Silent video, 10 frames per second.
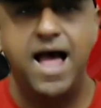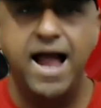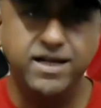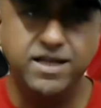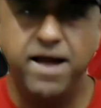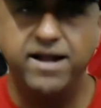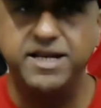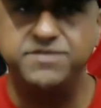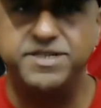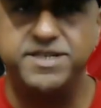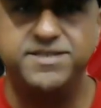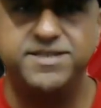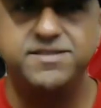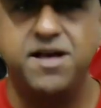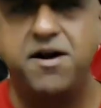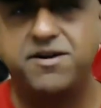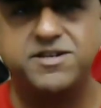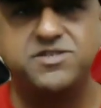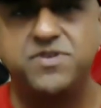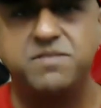Antibiotic resistance
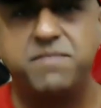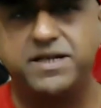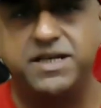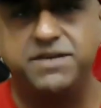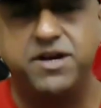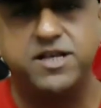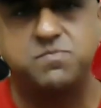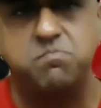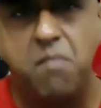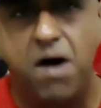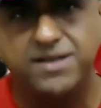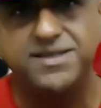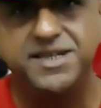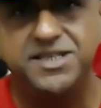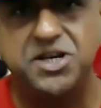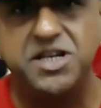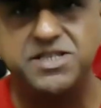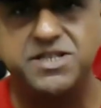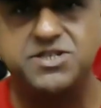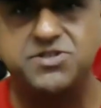occurs when bacteria smartly
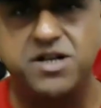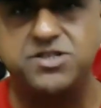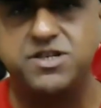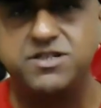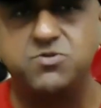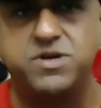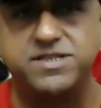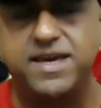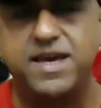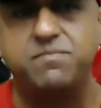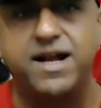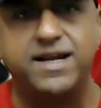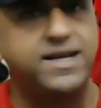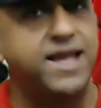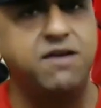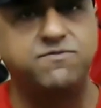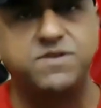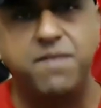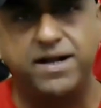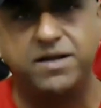change their structure to escape the attack
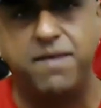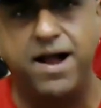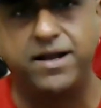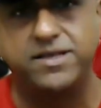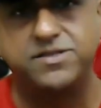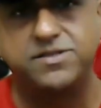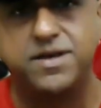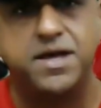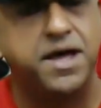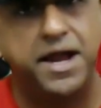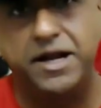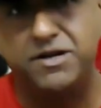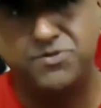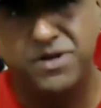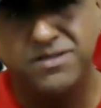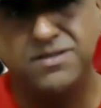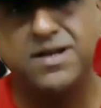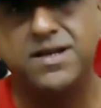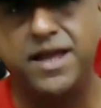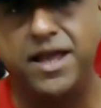from antibiotics.
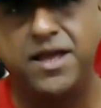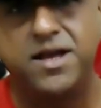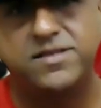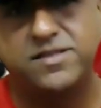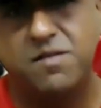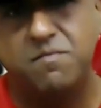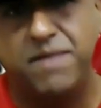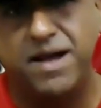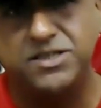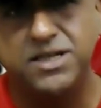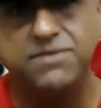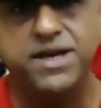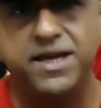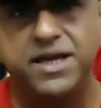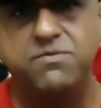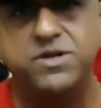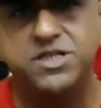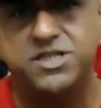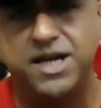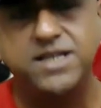Interestingly, some bacteria
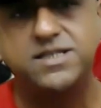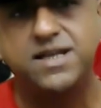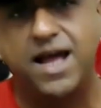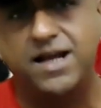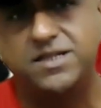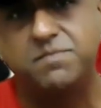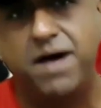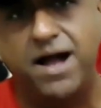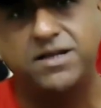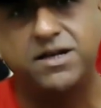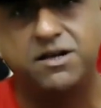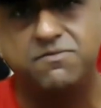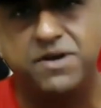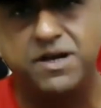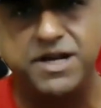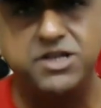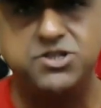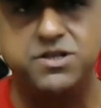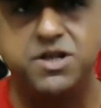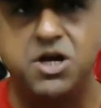even change the antibiotic
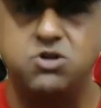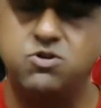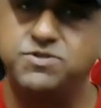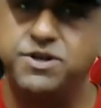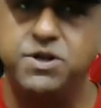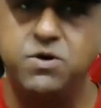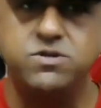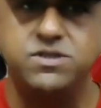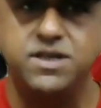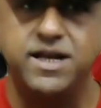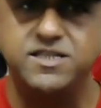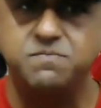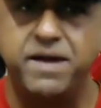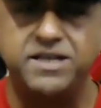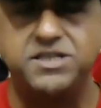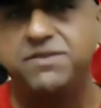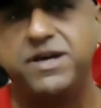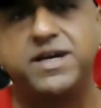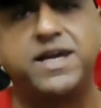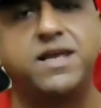configuration to reduce its
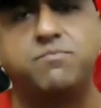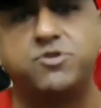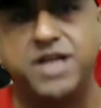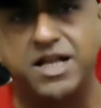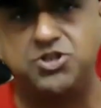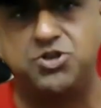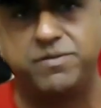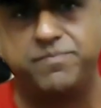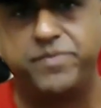bacteria-killing potential.